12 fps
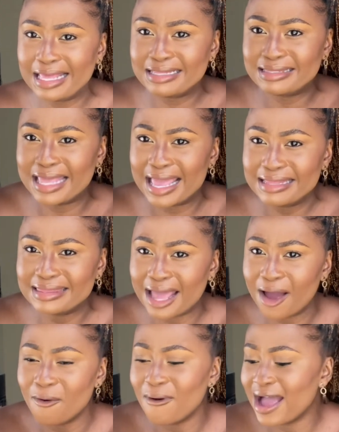
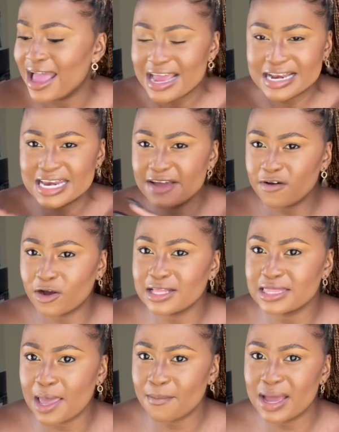10,000, never got
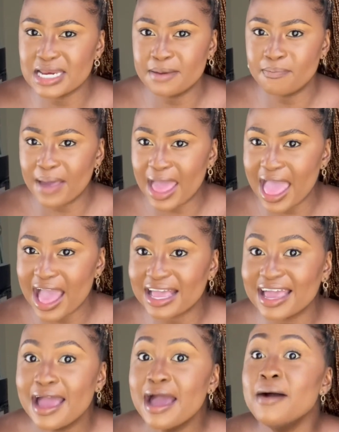their money back.
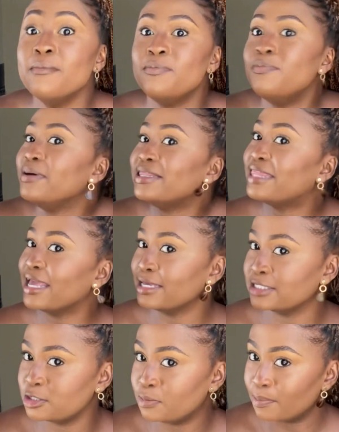But there
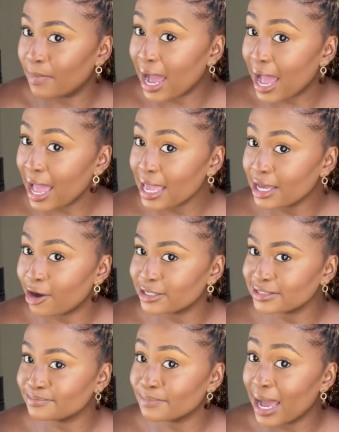is my
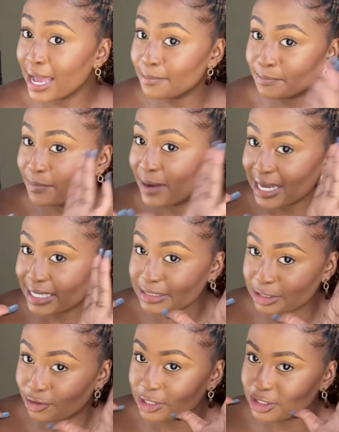
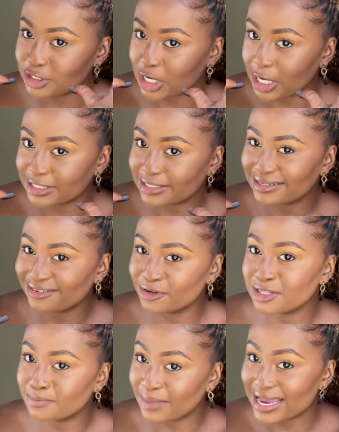screenshot with
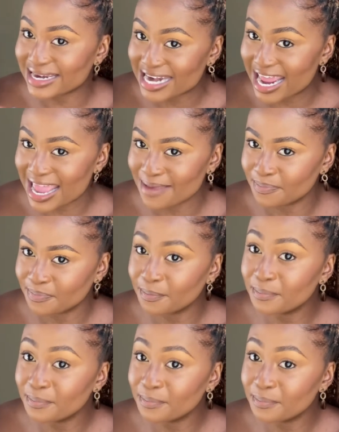my name,